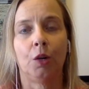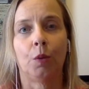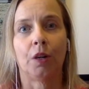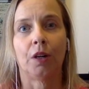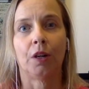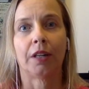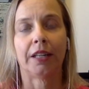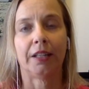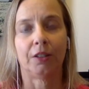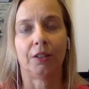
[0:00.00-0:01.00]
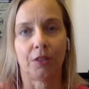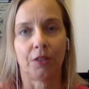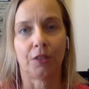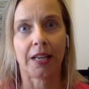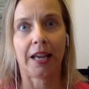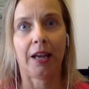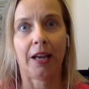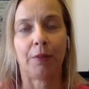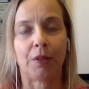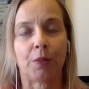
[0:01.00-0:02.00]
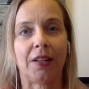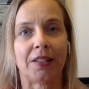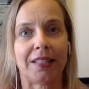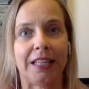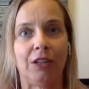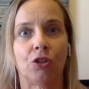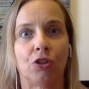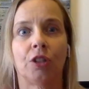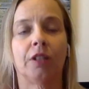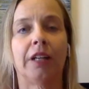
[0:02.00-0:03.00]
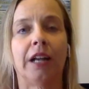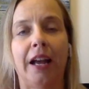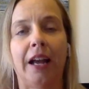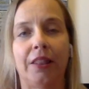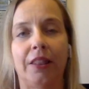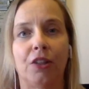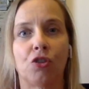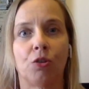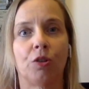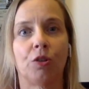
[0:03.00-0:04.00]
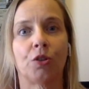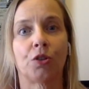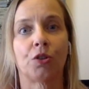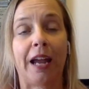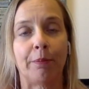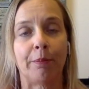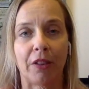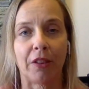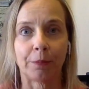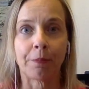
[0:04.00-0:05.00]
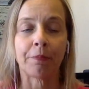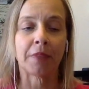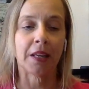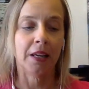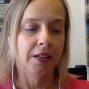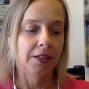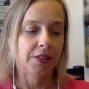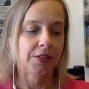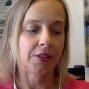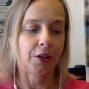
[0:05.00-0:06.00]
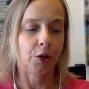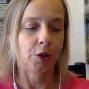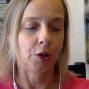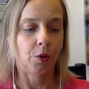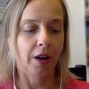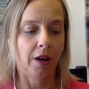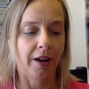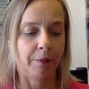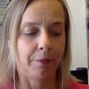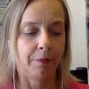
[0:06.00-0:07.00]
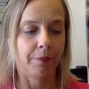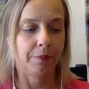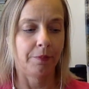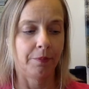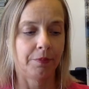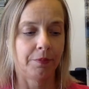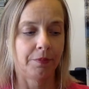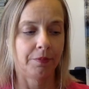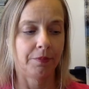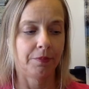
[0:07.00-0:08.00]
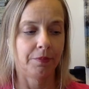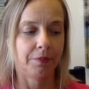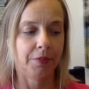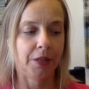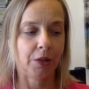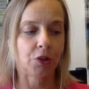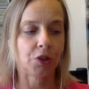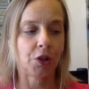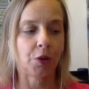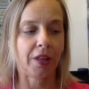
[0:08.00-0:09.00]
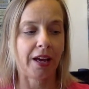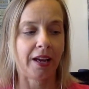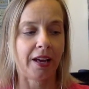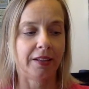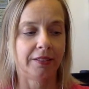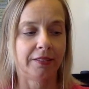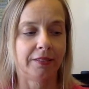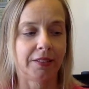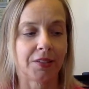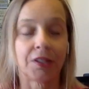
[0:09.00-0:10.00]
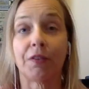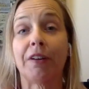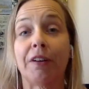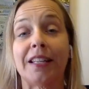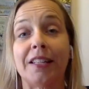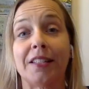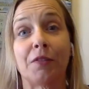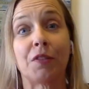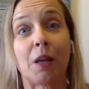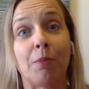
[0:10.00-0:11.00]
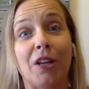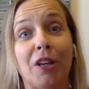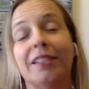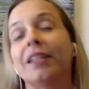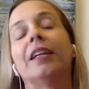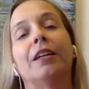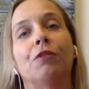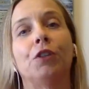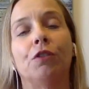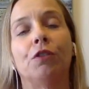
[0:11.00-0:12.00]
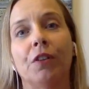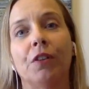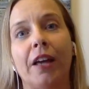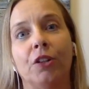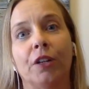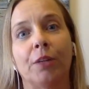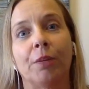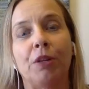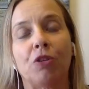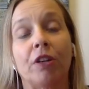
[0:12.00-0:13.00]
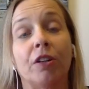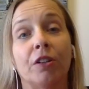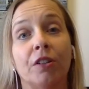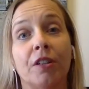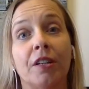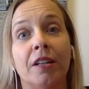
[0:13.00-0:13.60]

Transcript: were killed, um, as well as a teacher and the shooter's grandmother. So, um, you know, just know that this is a very sensitive subject, and if you feel that you're going to be triggered